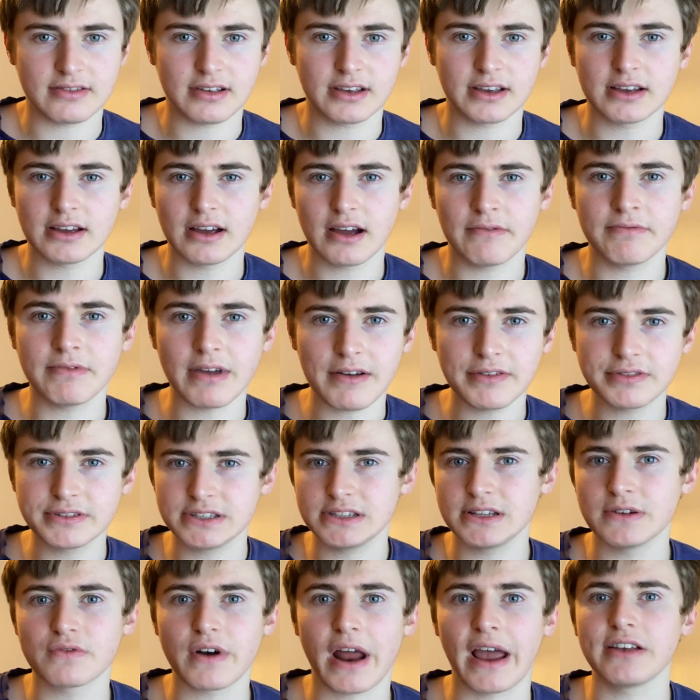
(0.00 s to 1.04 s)
Like, I've never
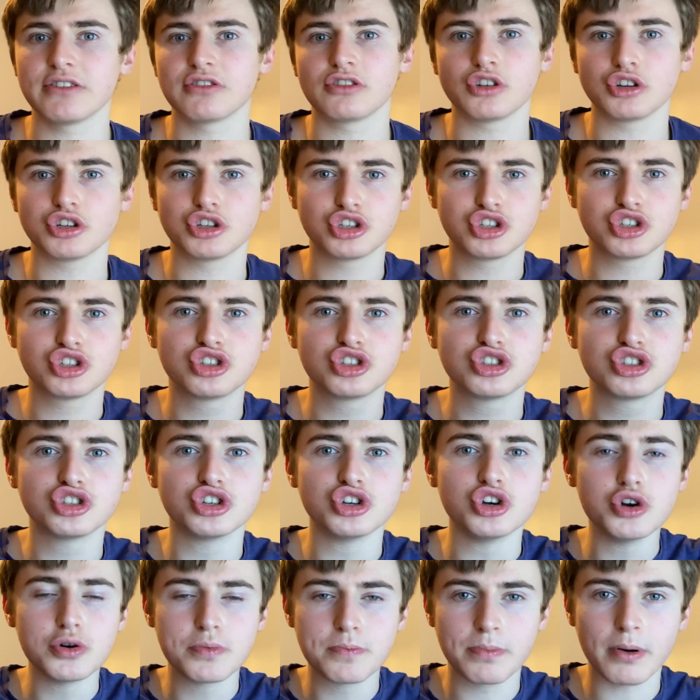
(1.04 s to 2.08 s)
seen him wrestle a
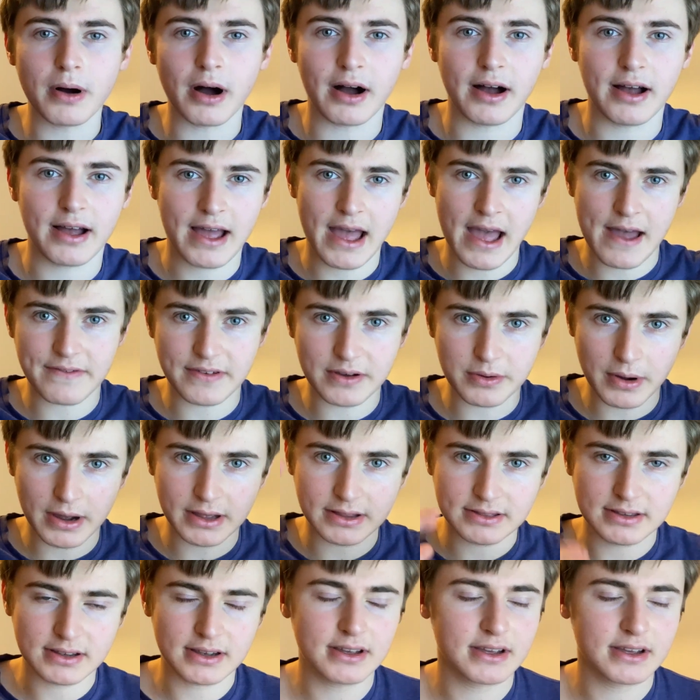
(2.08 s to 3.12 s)
super heavyweight.